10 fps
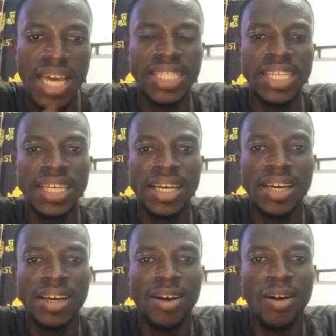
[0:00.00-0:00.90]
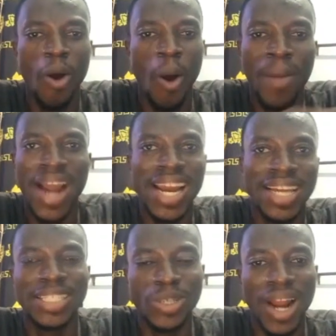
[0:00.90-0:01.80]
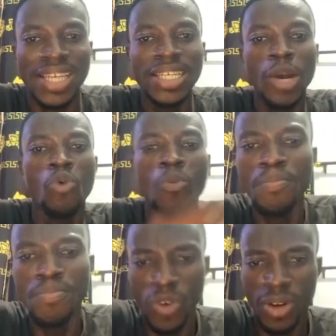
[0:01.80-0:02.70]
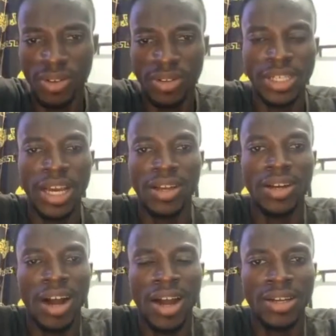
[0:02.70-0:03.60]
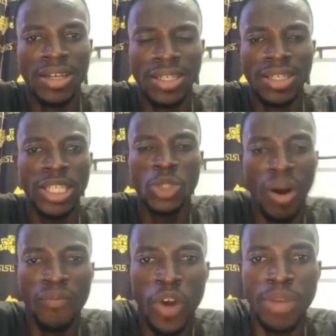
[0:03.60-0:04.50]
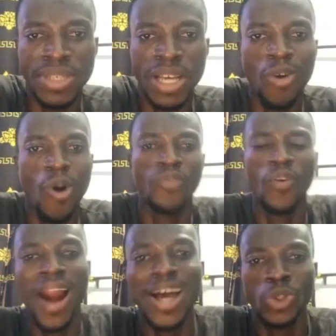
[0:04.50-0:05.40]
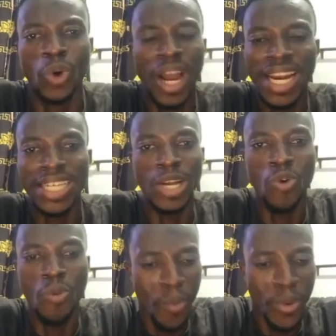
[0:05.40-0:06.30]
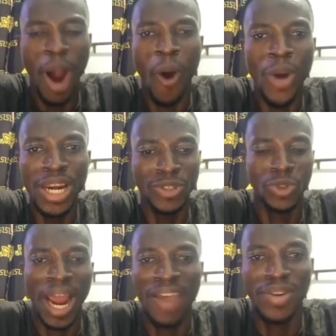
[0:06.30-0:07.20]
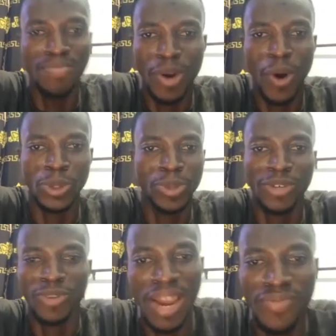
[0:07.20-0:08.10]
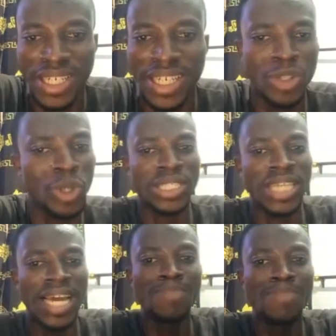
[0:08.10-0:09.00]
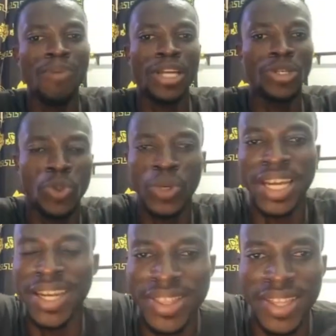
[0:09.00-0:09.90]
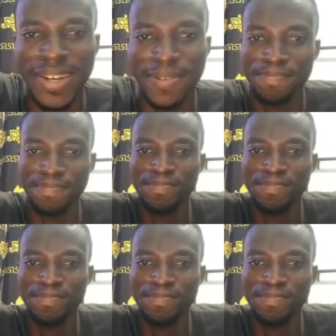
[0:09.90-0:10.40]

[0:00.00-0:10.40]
Ain't it? A minor yet to answer your gum. Yes, each one for himself, God for us all. And we are only thriving because we are thriving, not say anybody is doing anything.